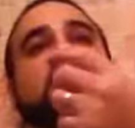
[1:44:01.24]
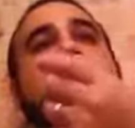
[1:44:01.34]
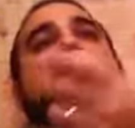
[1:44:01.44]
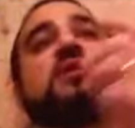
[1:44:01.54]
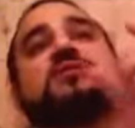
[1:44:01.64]
in a
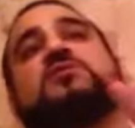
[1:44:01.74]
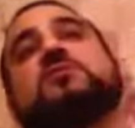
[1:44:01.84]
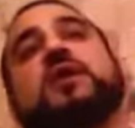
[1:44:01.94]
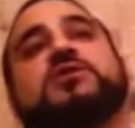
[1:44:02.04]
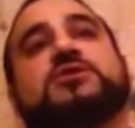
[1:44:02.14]
box of
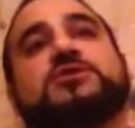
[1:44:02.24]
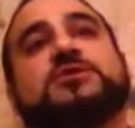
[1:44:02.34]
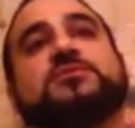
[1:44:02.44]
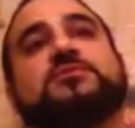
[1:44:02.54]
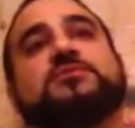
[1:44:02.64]

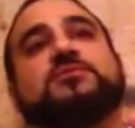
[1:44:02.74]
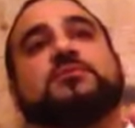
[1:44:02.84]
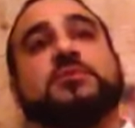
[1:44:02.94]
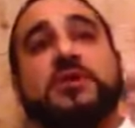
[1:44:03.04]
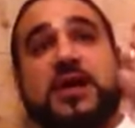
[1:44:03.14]
matches.
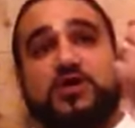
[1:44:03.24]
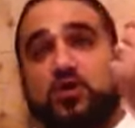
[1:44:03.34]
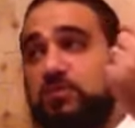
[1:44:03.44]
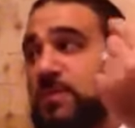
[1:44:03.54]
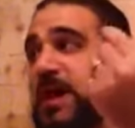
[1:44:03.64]
The
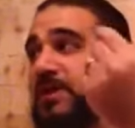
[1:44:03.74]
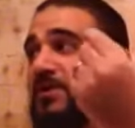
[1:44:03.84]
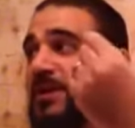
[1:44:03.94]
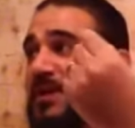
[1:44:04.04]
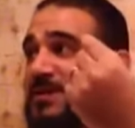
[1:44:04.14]
actual matter
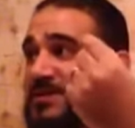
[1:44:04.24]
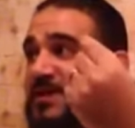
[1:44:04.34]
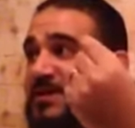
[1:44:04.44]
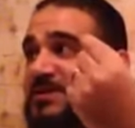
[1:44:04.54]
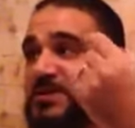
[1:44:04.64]
that
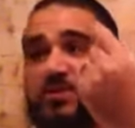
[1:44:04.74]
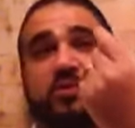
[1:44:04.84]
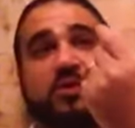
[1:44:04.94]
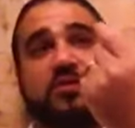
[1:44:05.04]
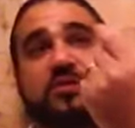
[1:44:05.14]
exists in the
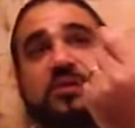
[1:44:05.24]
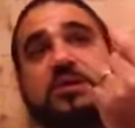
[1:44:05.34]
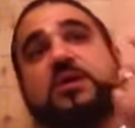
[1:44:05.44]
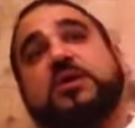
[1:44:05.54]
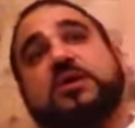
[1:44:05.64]
world
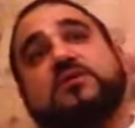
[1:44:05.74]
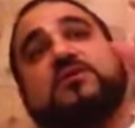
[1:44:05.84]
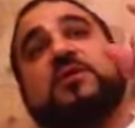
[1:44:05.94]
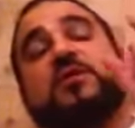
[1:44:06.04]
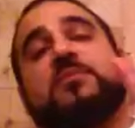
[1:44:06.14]
can
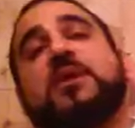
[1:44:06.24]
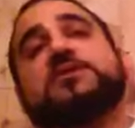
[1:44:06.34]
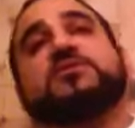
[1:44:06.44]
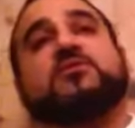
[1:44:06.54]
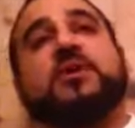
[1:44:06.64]
fit in a
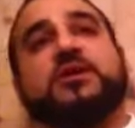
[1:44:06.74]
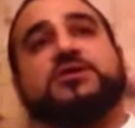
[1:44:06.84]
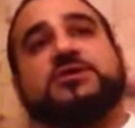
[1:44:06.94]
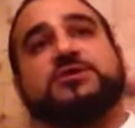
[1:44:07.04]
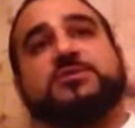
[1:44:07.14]
box of
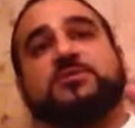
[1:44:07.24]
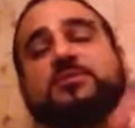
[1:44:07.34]
matches.